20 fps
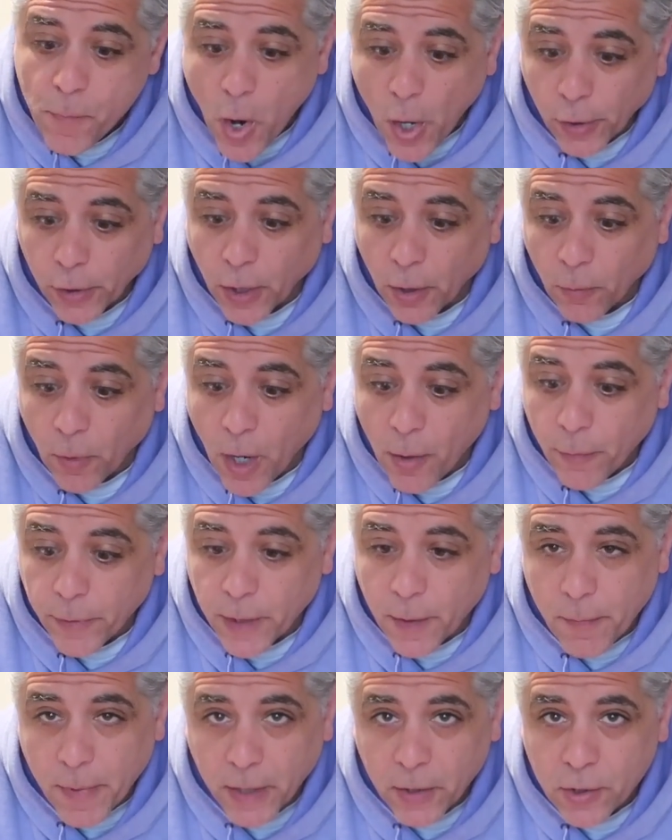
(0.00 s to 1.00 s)
Hard to go wrong when
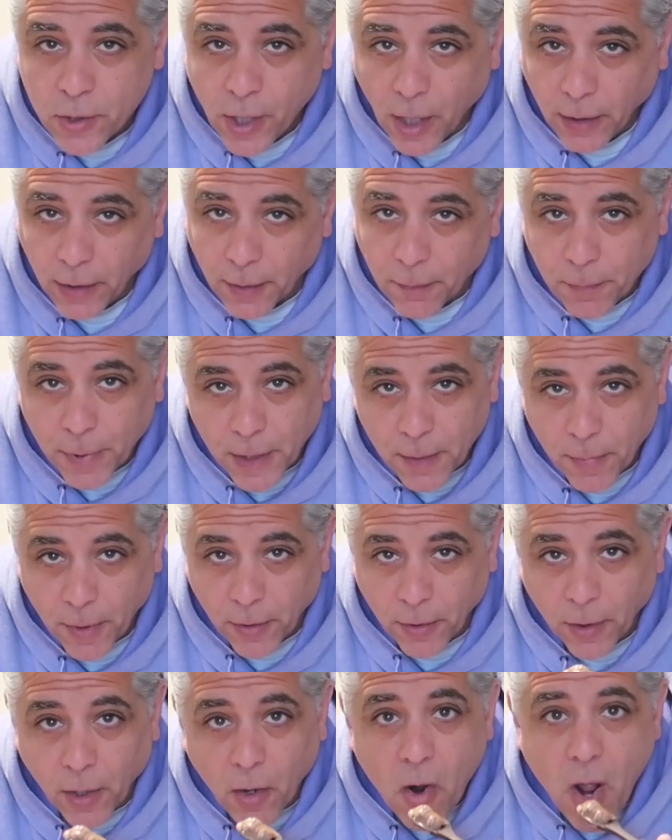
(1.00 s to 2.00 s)
you mix chocolate and peanut
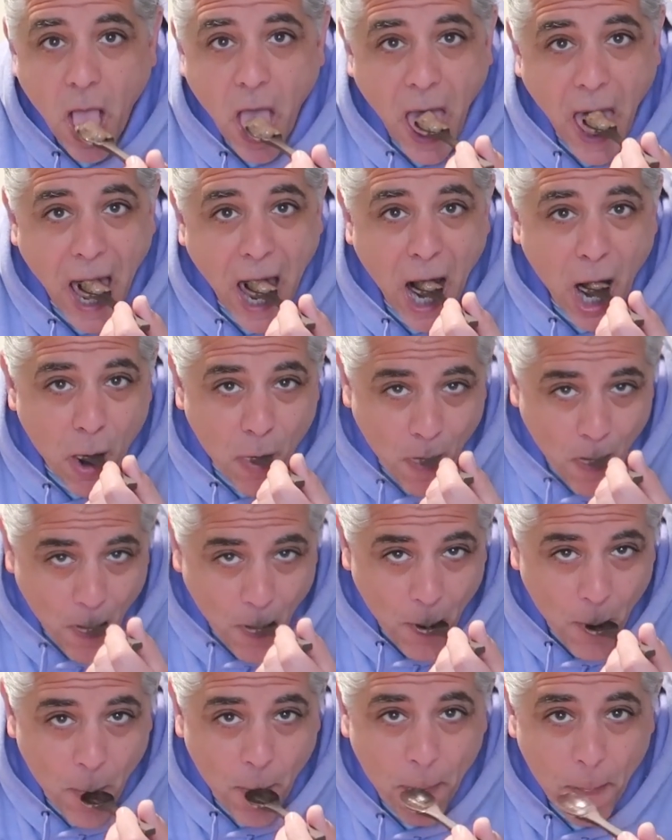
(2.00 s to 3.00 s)
butter
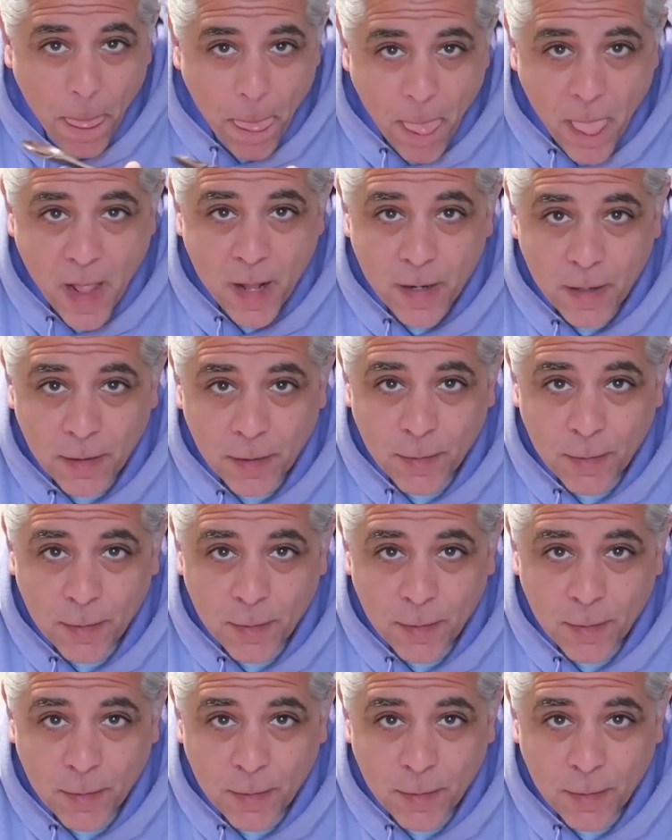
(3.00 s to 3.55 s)
though.